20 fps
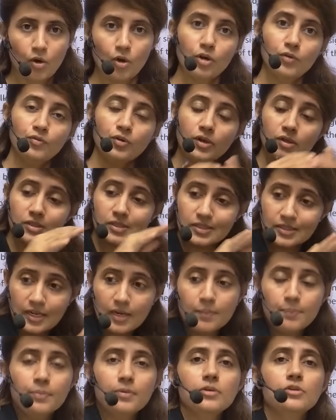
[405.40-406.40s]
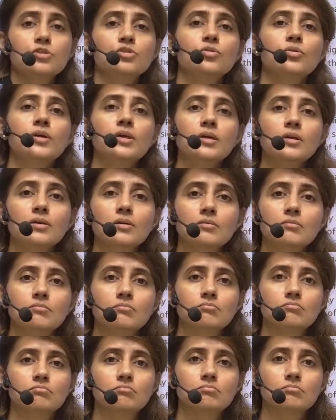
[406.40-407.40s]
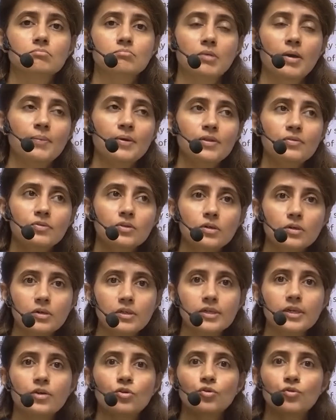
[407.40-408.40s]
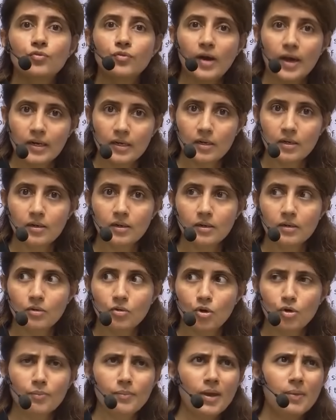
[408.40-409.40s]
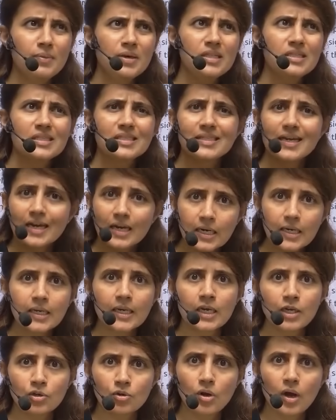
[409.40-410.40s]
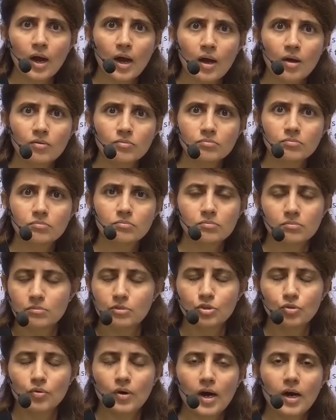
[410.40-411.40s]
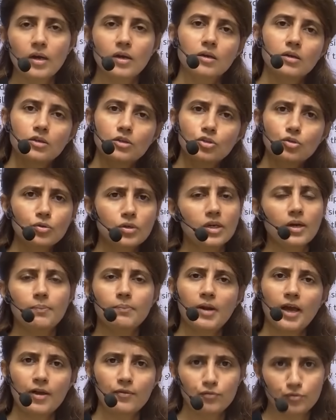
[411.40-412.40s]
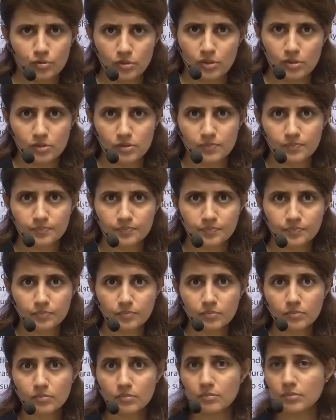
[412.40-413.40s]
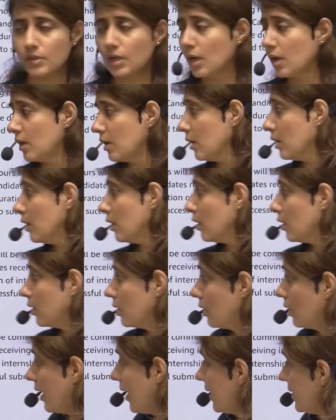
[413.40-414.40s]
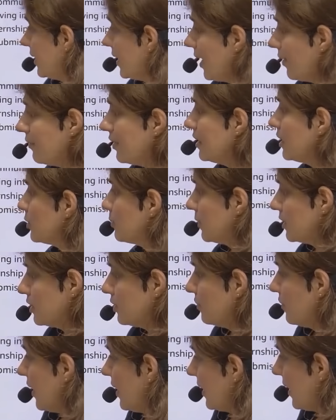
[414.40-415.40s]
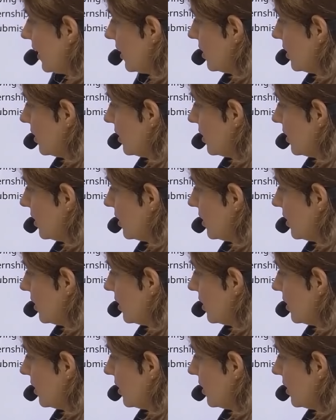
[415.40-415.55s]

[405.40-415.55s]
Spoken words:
Or if you are still pursuing, maybe in third year or final year, or maybe in second year you can apply for this. And they haven't specified